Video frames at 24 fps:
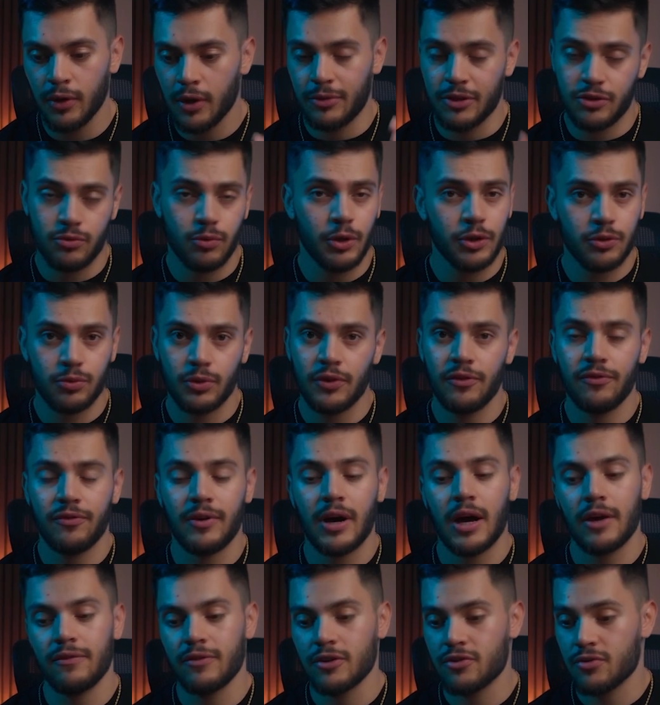In
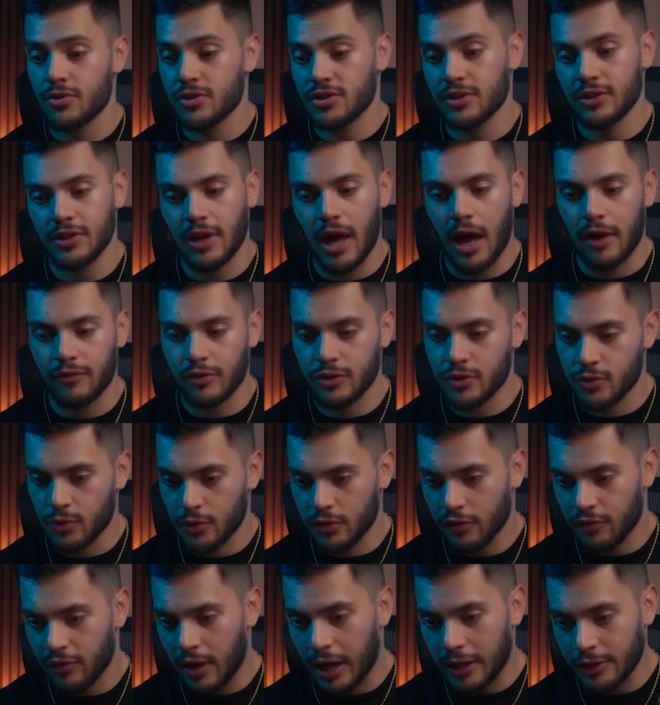2025, increasing the average
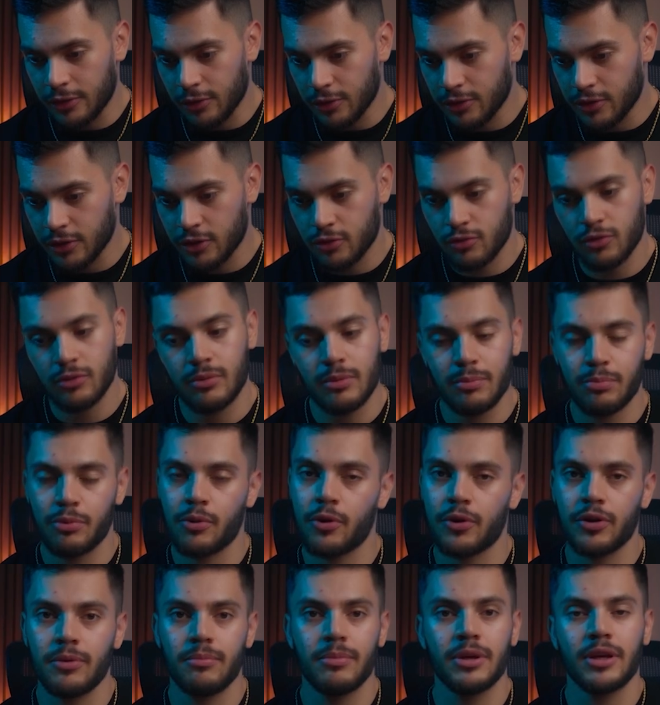order value is extremely
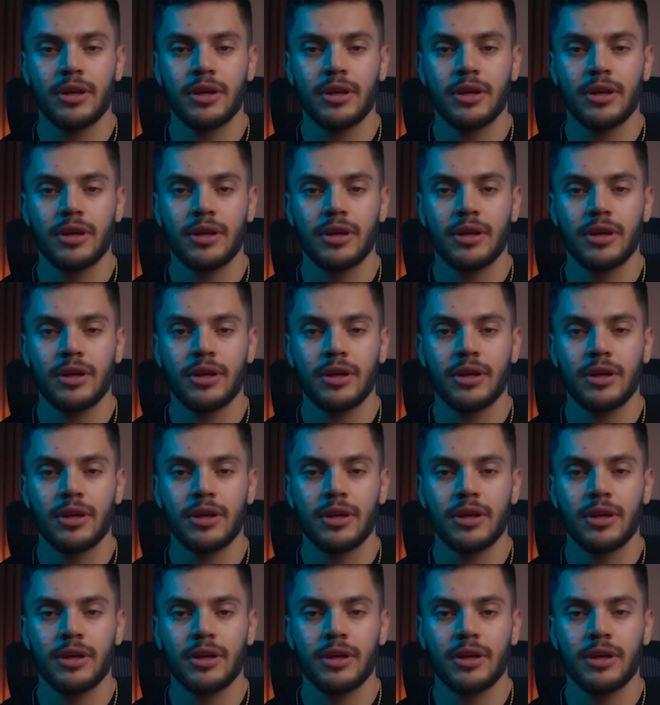important